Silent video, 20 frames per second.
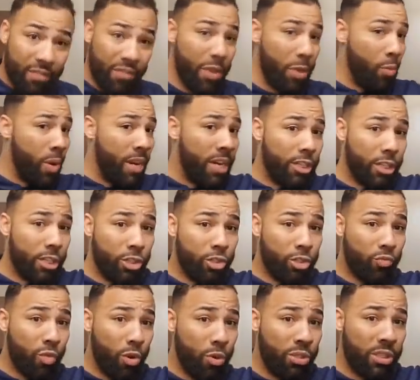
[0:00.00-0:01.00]
if he went into
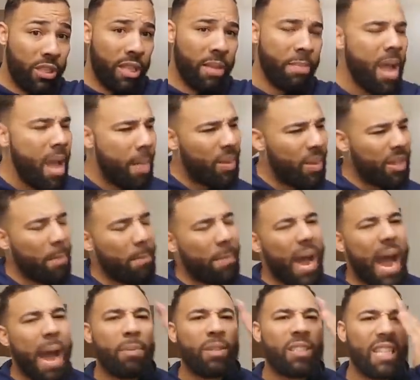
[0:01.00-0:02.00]
Jerusalem. But the
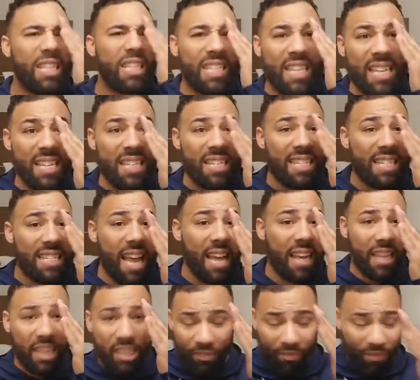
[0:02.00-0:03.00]
Bible says he
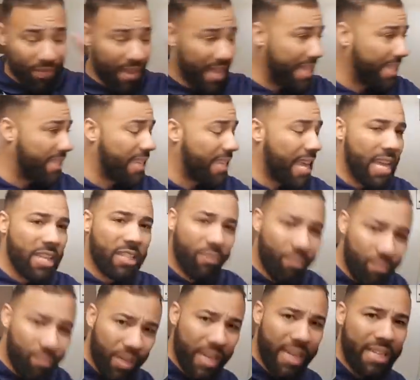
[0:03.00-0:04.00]
set his face as
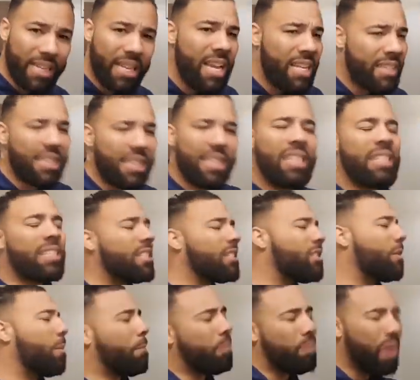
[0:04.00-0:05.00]
flint. See, this
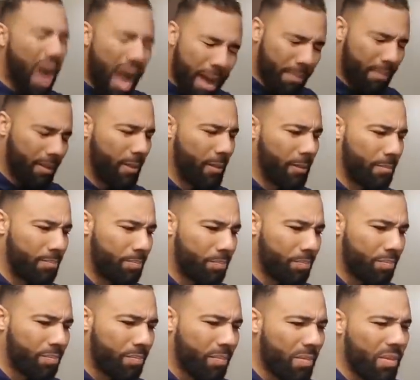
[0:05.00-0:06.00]
is the problem.
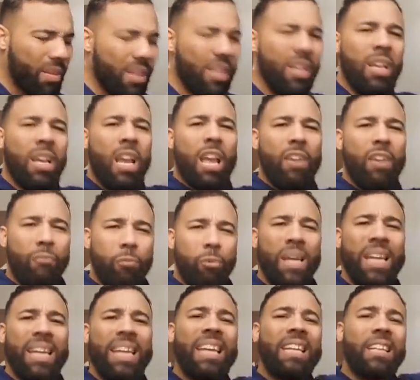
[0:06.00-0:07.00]
If
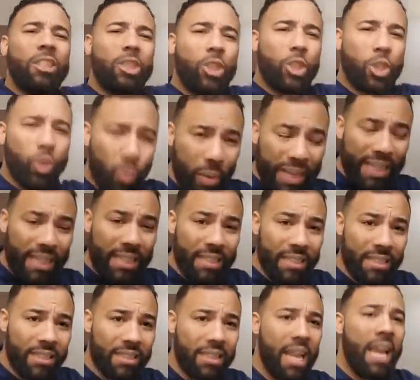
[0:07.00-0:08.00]
we get
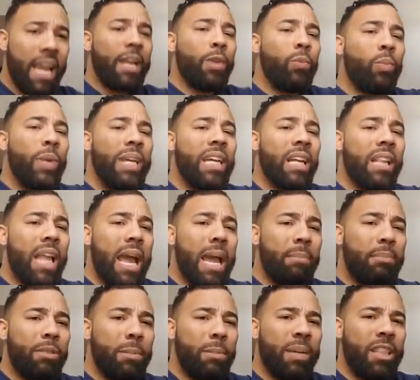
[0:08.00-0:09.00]
squeezed and we
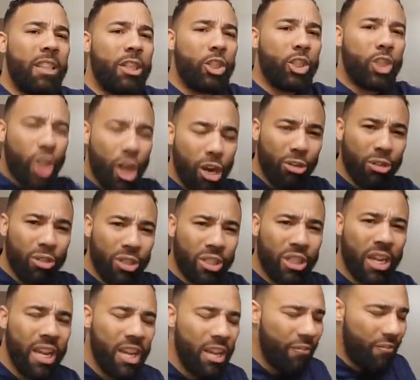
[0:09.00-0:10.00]
claim to be the
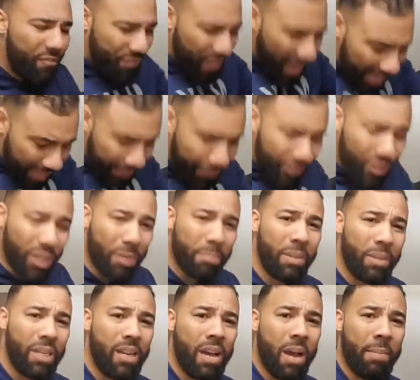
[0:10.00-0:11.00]
church, faith should
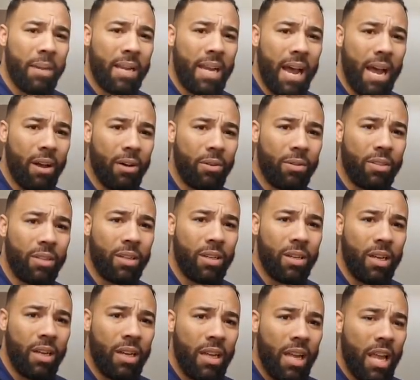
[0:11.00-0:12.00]
be coming out.
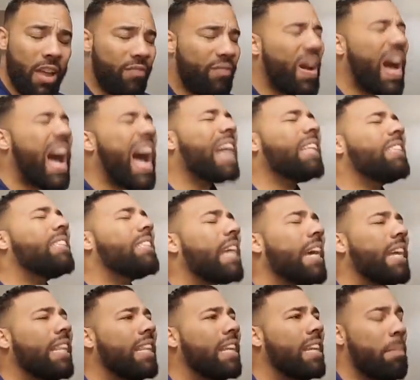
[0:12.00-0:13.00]
If I
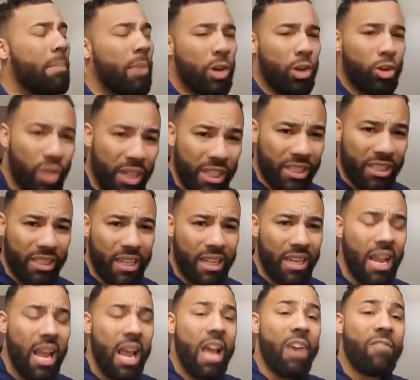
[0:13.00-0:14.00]
say that I'm a
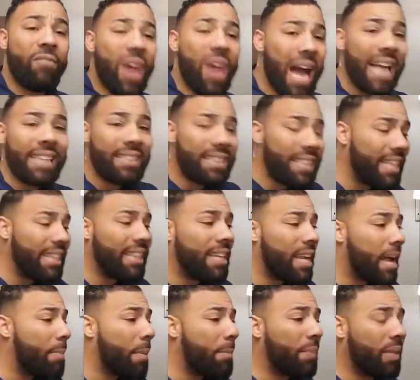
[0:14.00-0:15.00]
Christian, if I say that
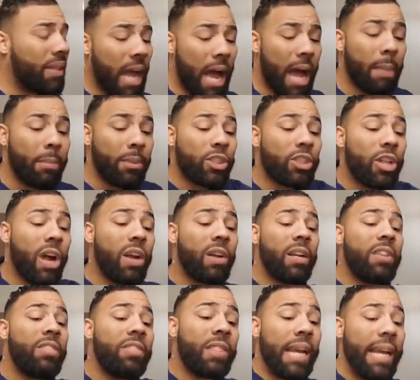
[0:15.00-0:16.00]
I'm a believer, I'm
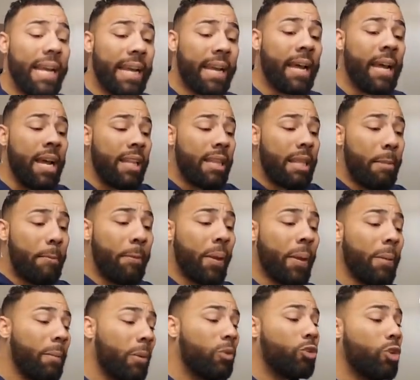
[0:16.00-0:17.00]
starting to think that
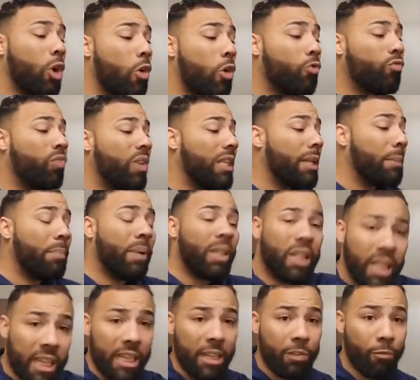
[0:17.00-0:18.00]
people don't really
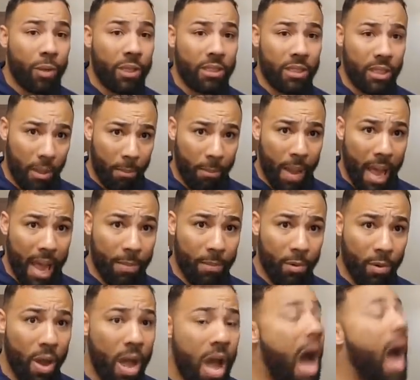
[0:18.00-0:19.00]
believe what's in the
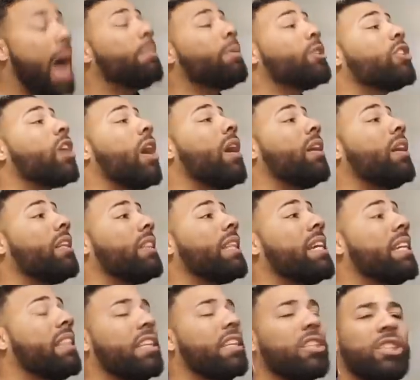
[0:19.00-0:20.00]
Bible. I'm starting to
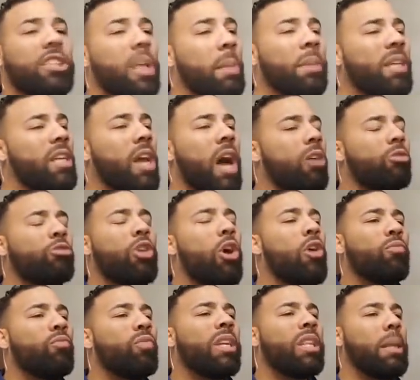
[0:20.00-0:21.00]
think that some of y'all
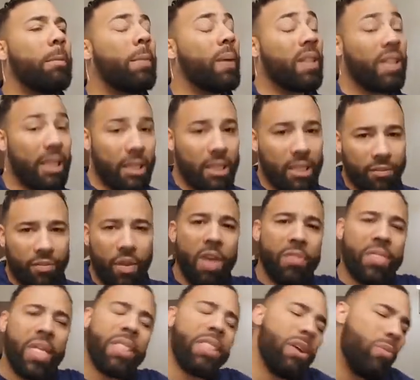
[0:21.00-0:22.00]
don't really
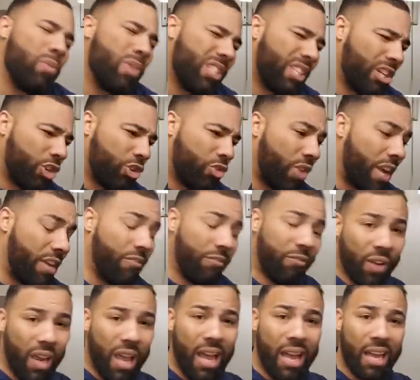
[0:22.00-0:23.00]
believe that there was a great
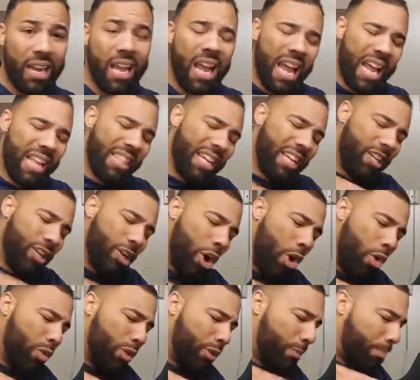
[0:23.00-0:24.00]
flood and that
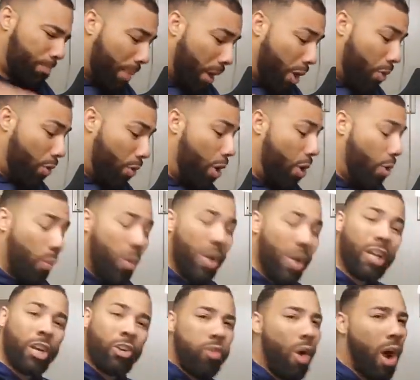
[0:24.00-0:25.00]
Noah's boat
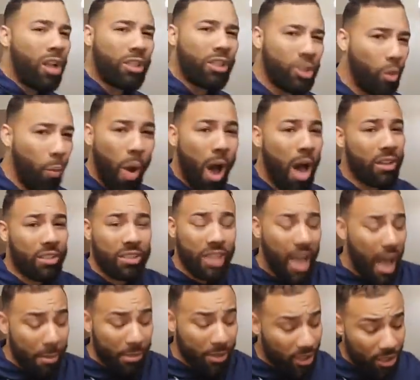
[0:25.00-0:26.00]
went across the waters.
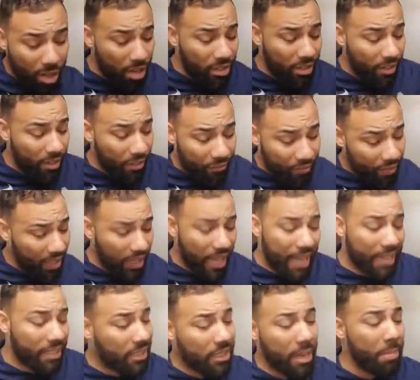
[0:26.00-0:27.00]
I'm starting to feel
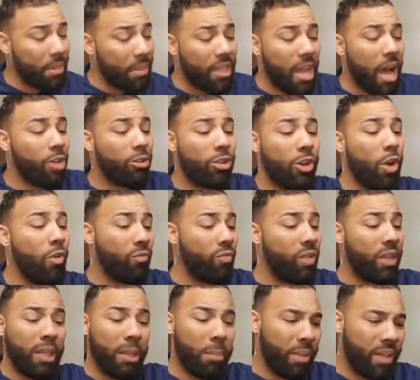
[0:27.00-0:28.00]
like some of y'all don't
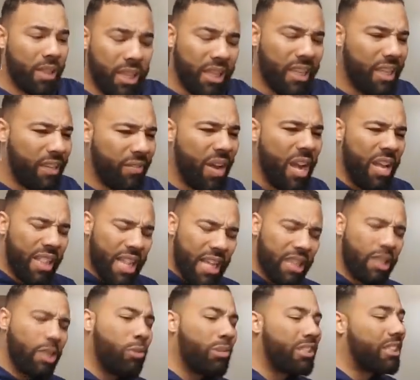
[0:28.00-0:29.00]
really believe
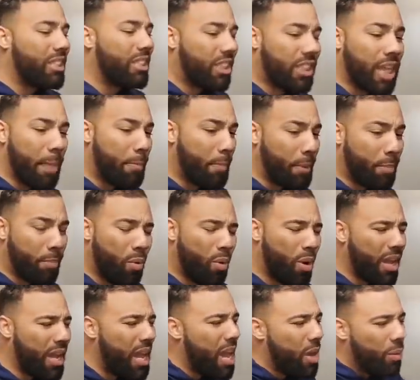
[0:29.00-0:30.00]
that there was a shepherd
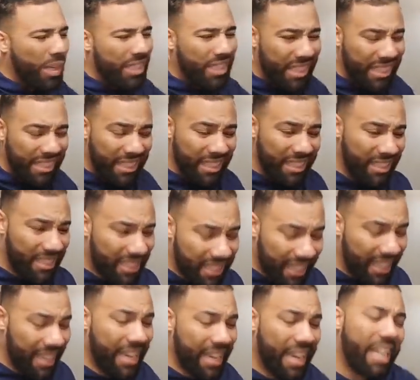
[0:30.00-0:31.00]
boy with just a
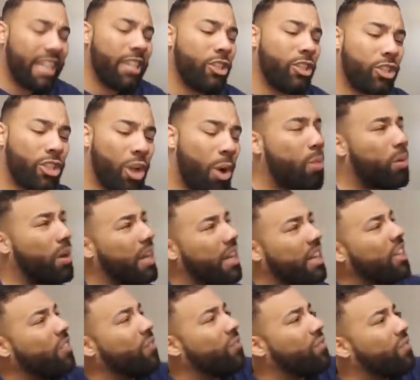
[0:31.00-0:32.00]
sling and a stone
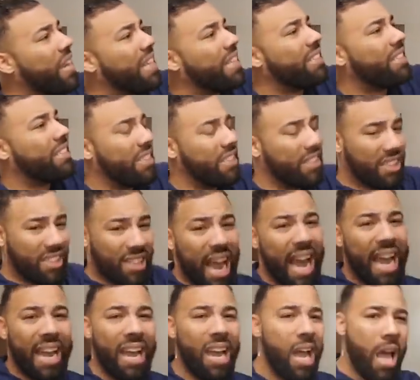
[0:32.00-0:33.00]
and he faced this
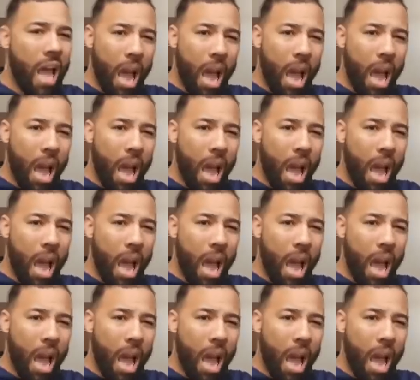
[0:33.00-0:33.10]
giant.